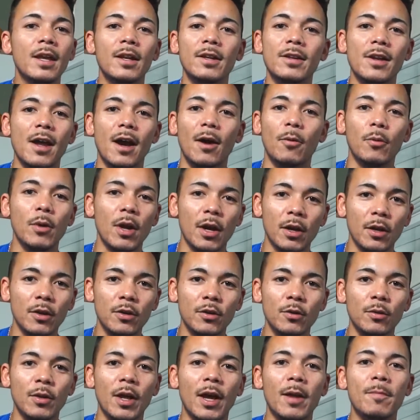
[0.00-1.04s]
No, we're not gonna
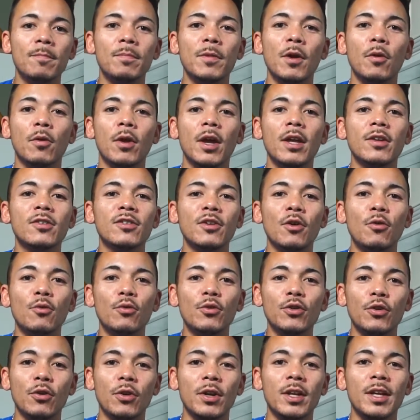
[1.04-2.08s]
do that, okay? So
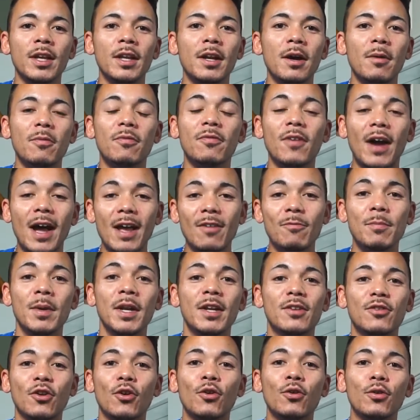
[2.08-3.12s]
you're gonna get up 5
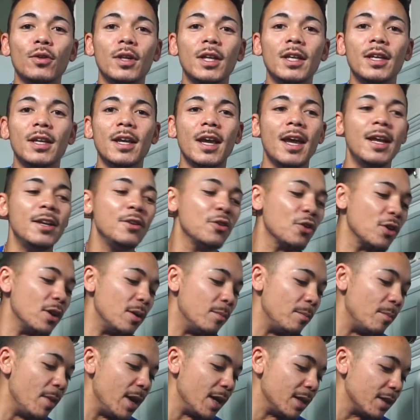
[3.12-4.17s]
minutes early and you're gonna
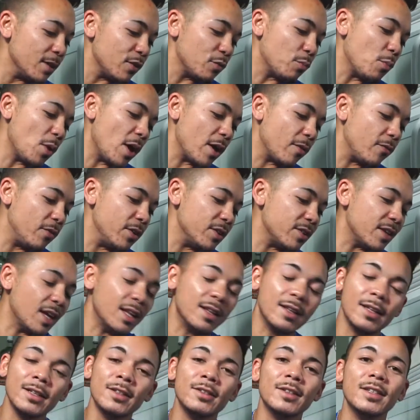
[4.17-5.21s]
make this breakfast
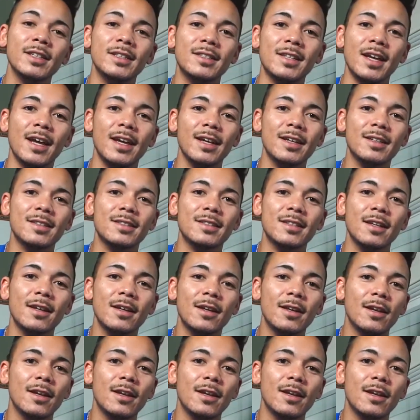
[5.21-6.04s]
that literally takes